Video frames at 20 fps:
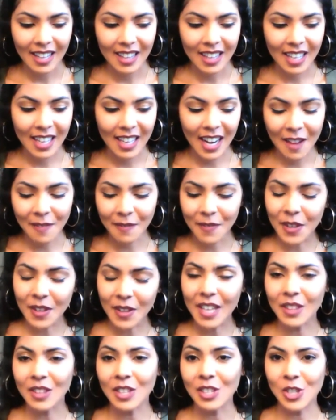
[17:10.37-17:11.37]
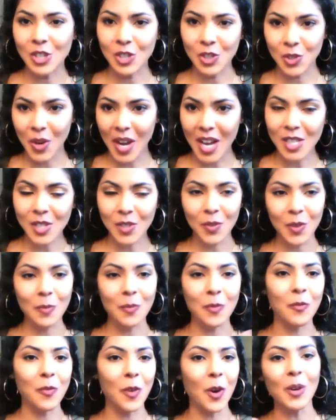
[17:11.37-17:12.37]
And I feel like the stress from
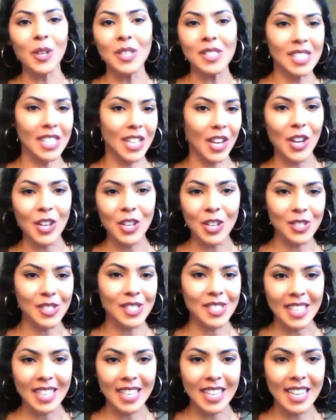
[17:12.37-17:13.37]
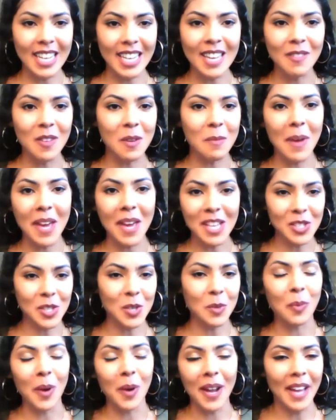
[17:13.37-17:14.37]
focusing on your skin even makes
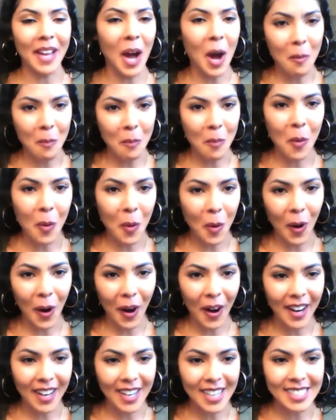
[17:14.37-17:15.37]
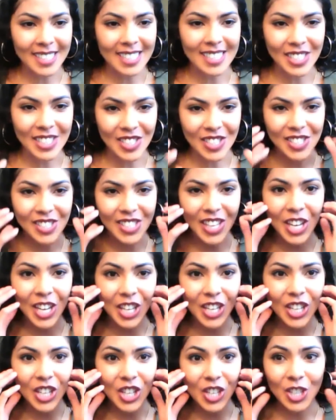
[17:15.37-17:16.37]
you break out more because it's just
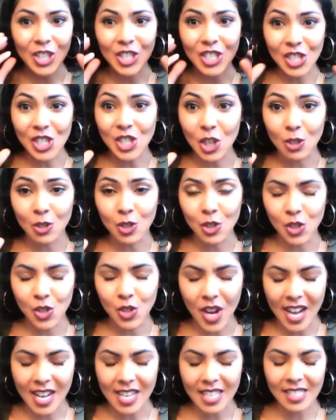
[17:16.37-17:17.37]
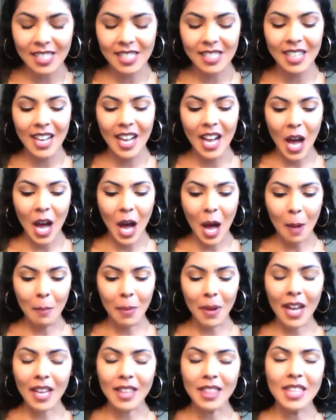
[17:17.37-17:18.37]
like you're just so stressed.
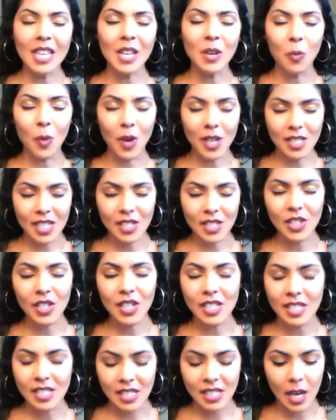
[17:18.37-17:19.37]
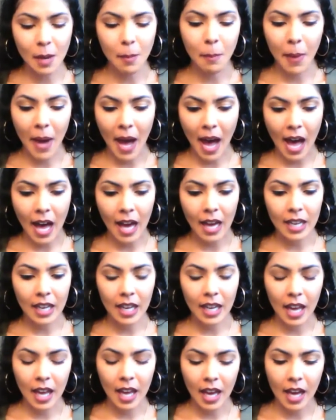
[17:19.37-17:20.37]
But I think once I took a step back
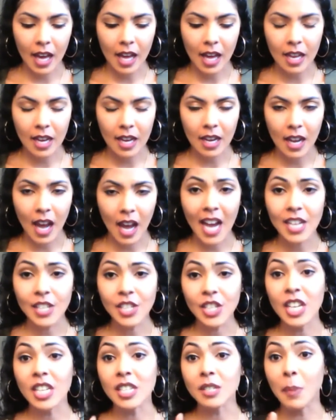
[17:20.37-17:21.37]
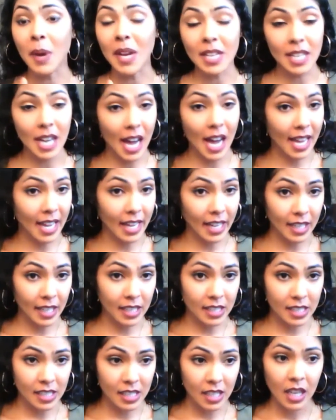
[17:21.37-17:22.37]
and I changed my
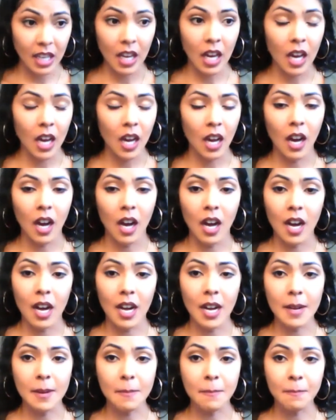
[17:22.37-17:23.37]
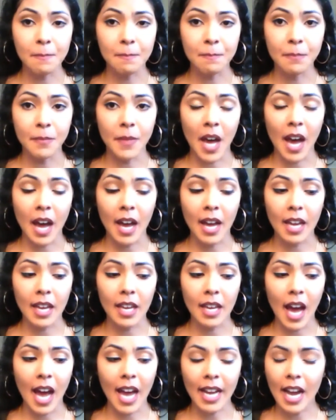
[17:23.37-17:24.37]
diet,
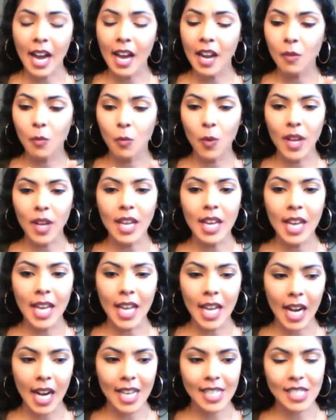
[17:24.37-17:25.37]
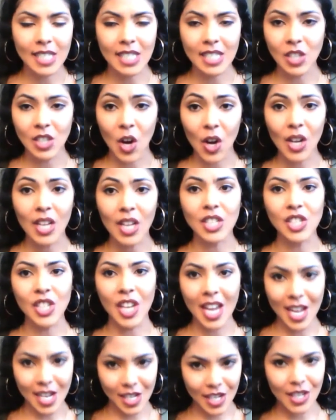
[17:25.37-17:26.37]
I kind of went in and I started
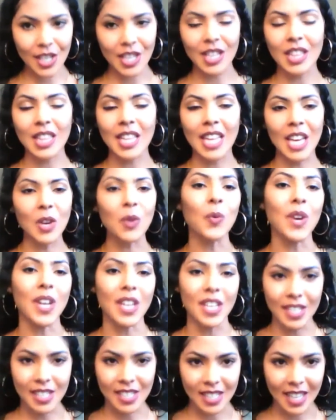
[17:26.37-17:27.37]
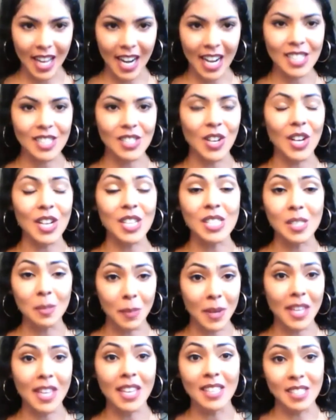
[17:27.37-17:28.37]
changing the language that I started
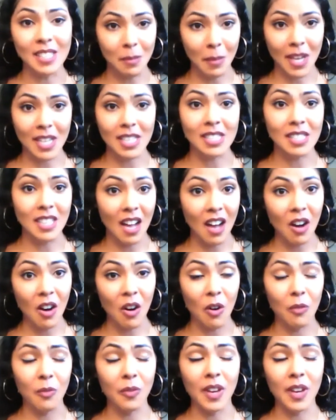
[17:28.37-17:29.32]
speaking to myself.